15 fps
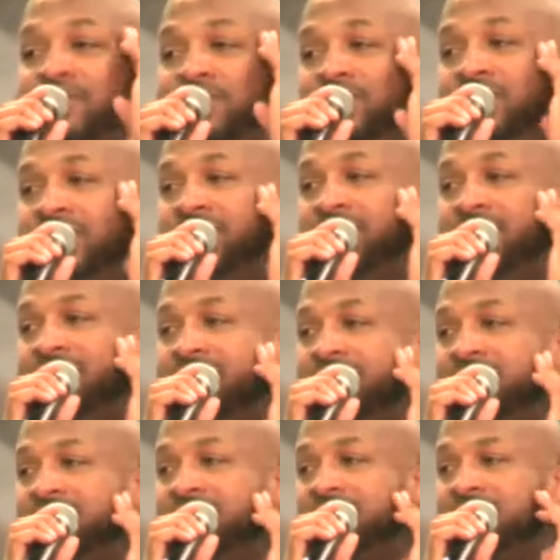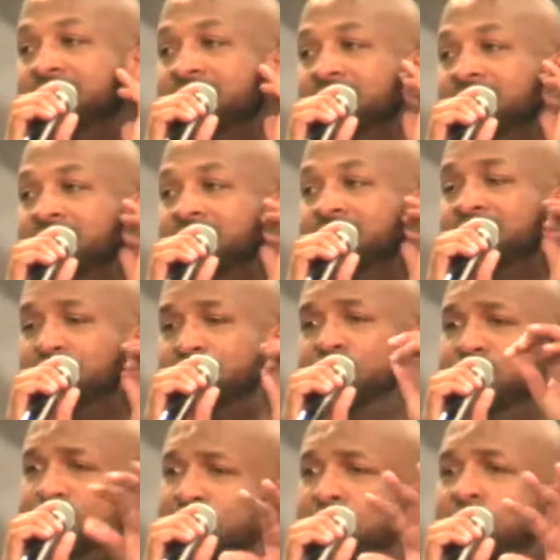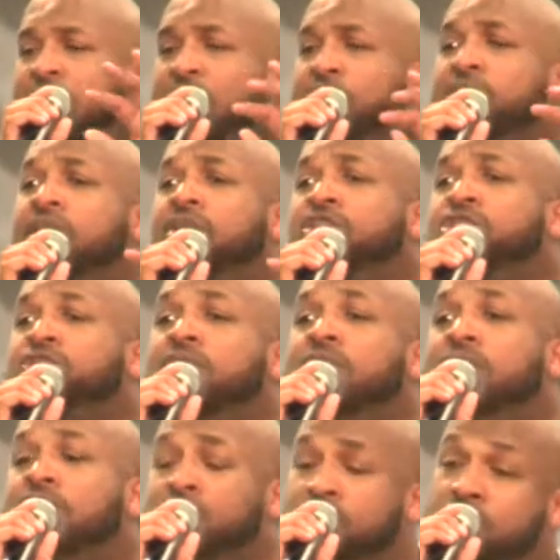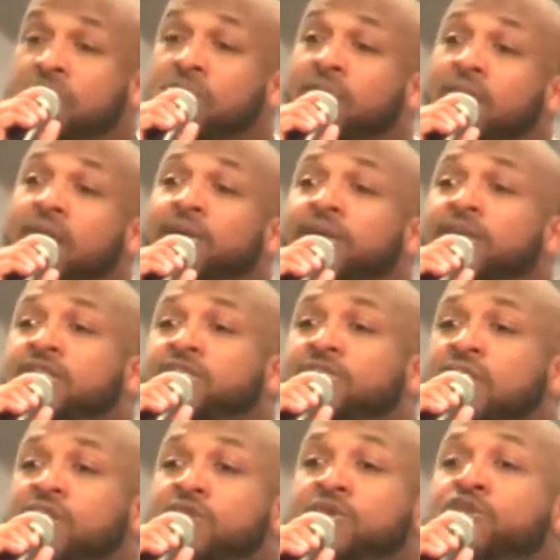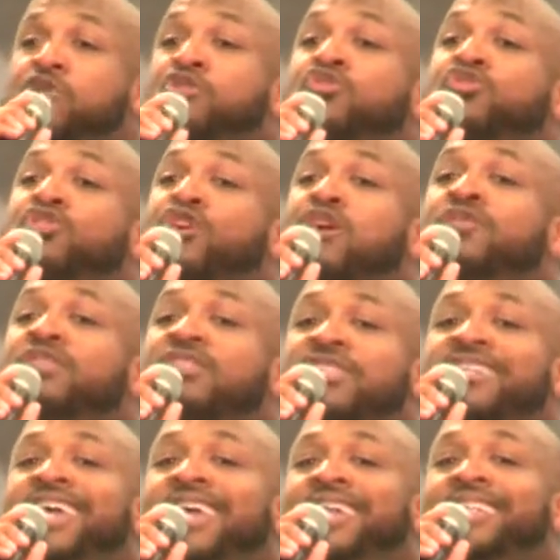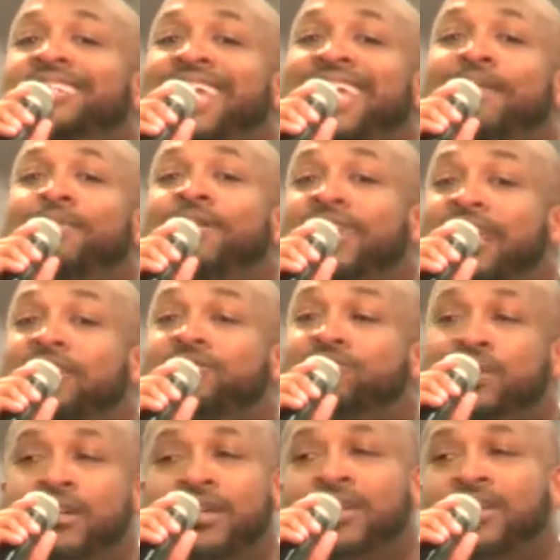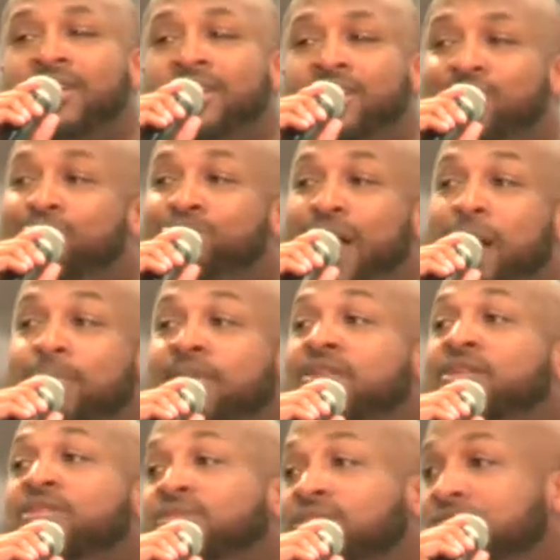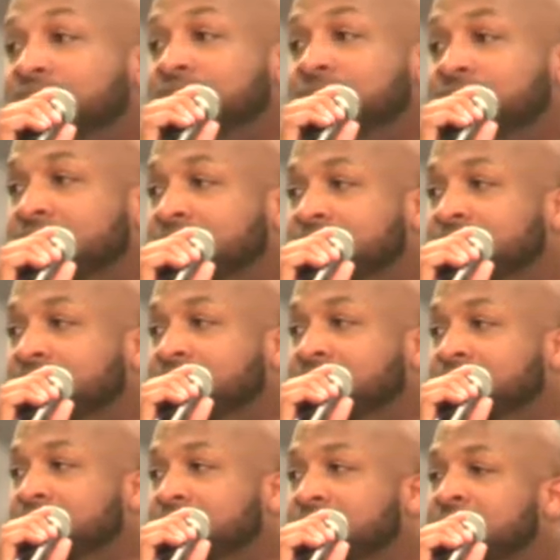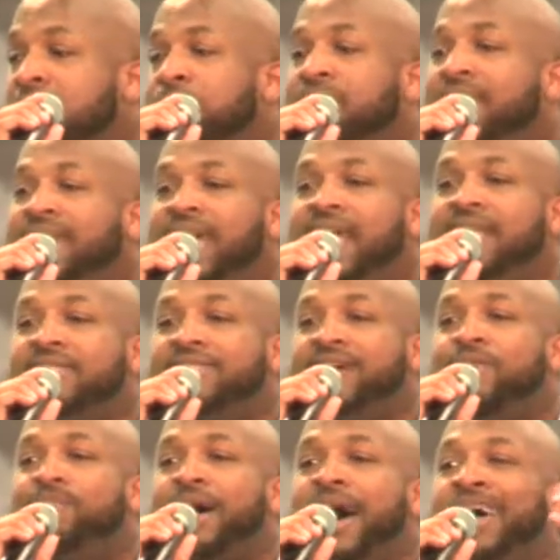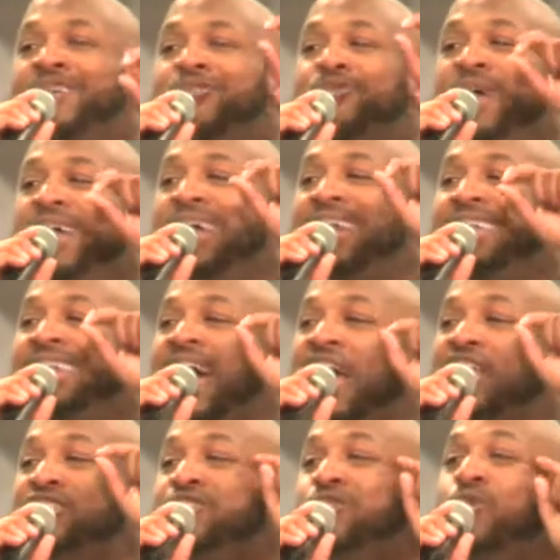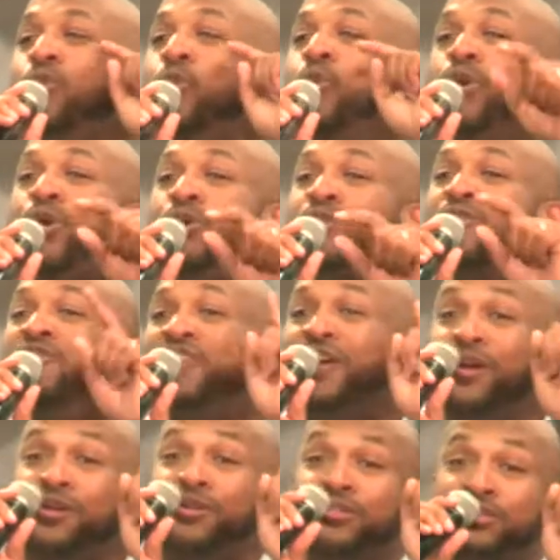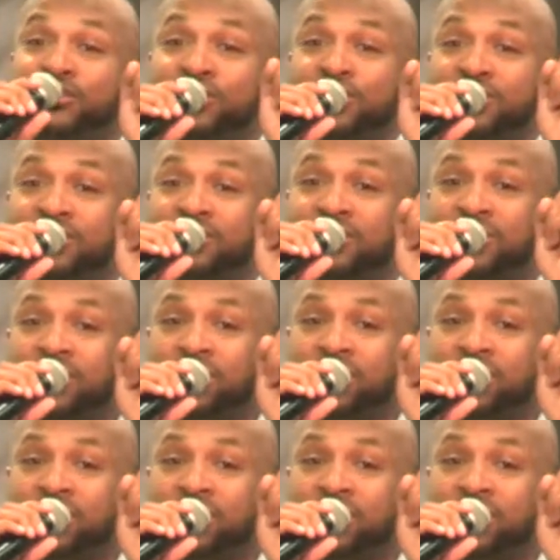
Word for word: on it. But you know how great you are. You know how great you are. You know you deserve a seat at the table. And guess what? You probably do. But let somebody recognize your worth first.